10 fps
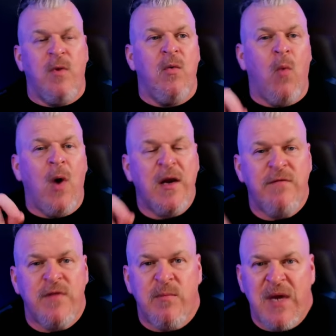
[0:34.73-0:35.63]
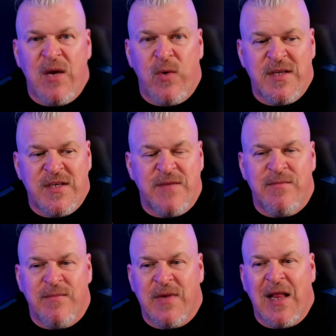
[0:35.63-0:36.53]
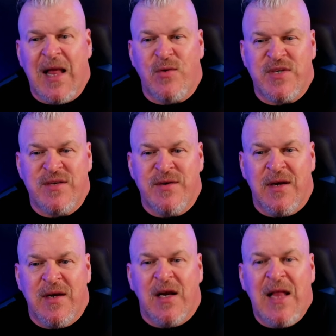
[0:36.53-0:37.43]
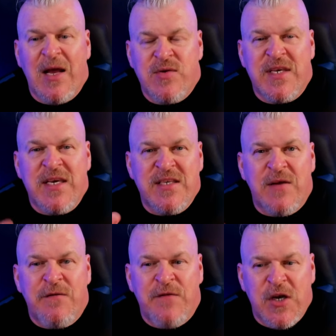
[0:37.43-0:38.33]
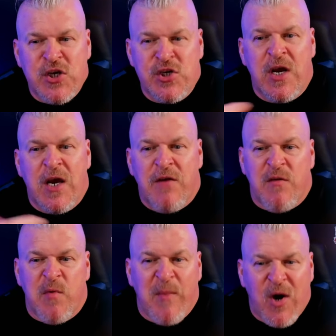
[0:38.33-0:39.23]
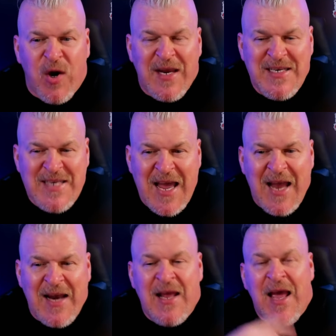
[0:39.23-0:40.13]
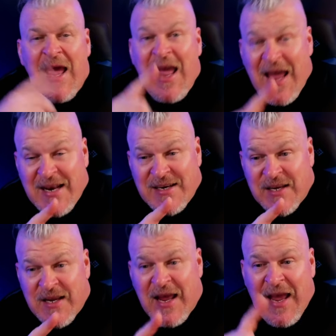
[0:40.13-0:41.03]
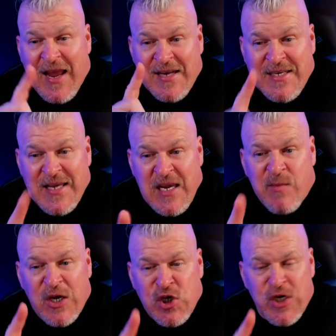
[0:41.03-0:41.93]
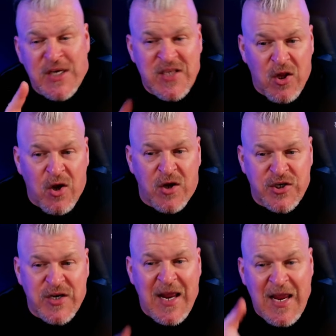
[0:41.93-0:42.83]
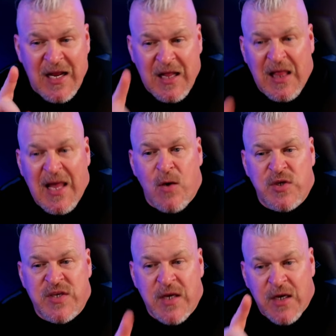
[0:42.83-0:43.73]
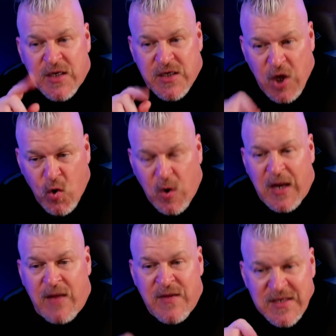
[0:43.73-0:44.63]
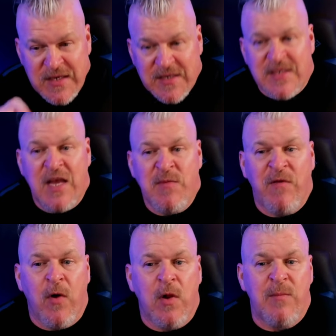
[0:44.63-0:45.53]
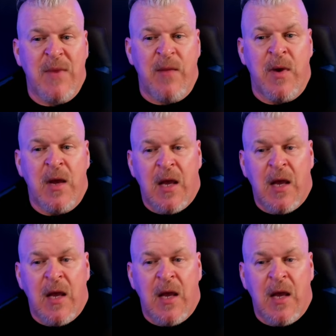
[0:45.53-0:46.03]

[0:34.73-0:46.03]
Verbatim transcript: one of the big ones, Klaus. Klaus is the fish from American Dad, and a team just launched a Klaus token. This is a Seth MacFarlane meme,